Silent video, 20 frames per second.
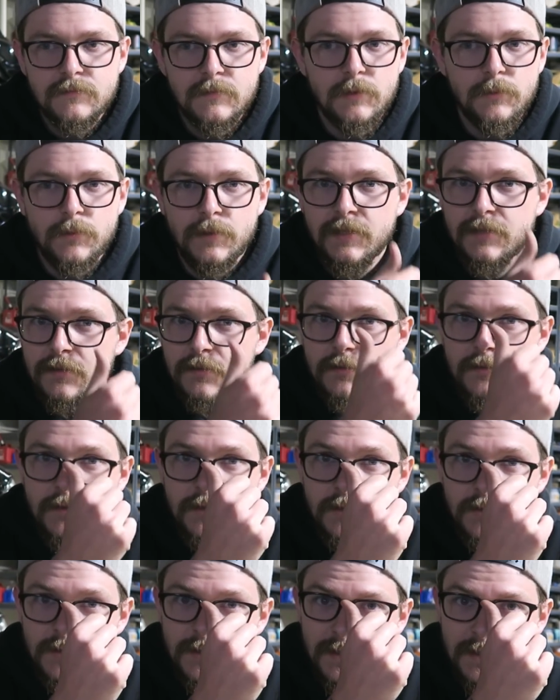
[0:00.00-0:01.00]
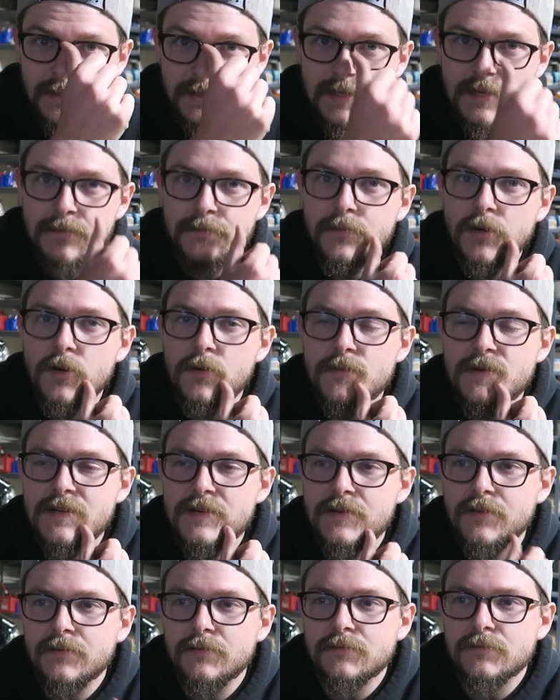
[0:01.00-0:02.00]
when you're in that
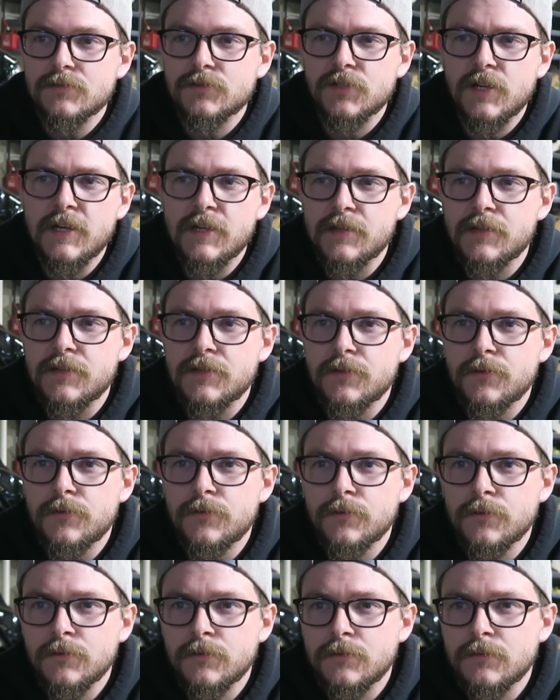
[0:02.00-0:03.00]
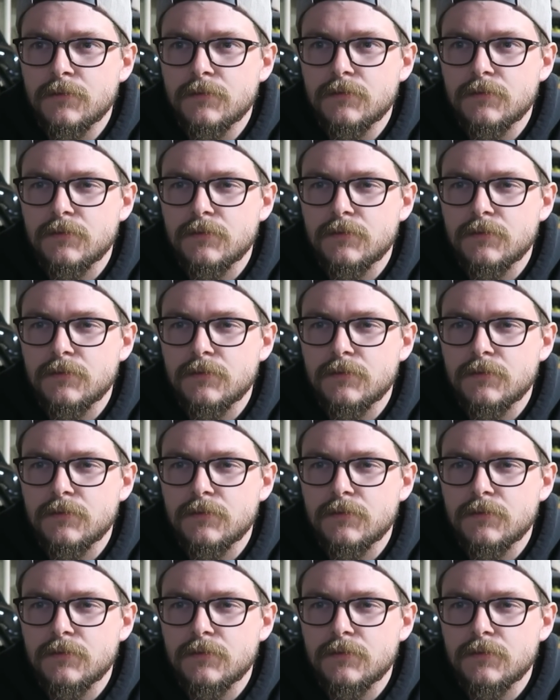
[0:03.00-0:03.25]
moment trying to deal